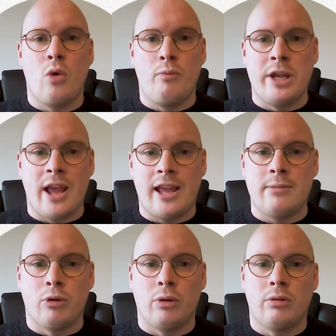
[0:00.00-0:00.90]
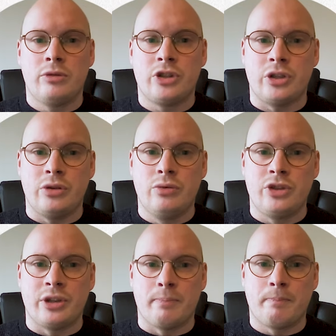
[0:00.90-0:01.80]
will be able to
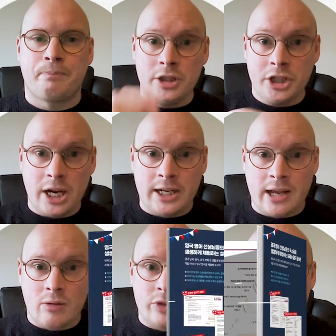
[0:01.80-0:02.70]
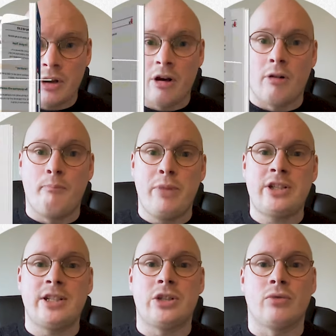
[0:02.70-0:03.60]
use them. Check out our
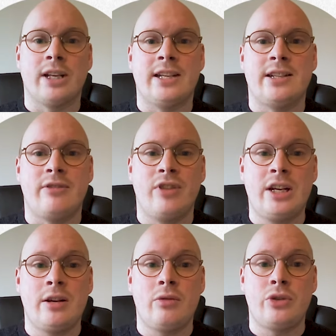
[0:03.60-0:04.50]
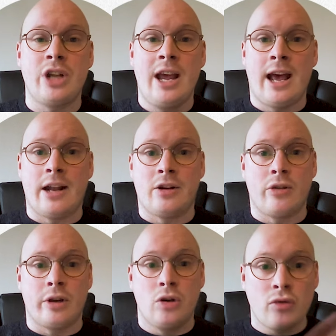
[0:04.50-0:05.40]
business-related videos and
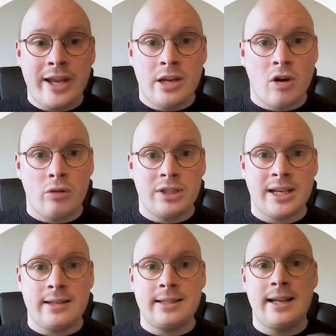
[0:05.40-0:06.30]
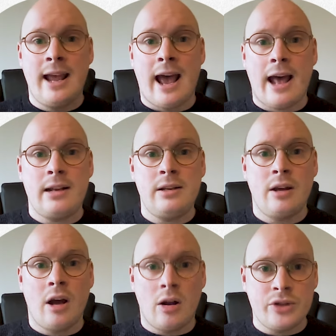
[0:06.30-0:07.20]
other great content, and
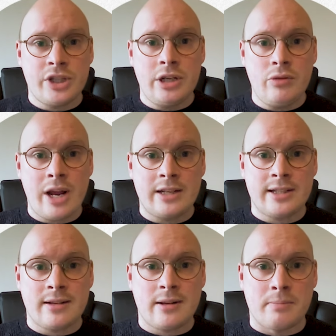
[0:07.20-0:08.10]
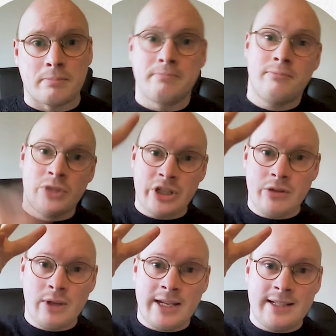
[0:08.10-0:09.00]
I'll see you next time.
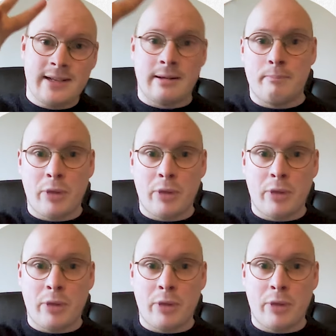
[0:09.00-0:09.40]
See you later.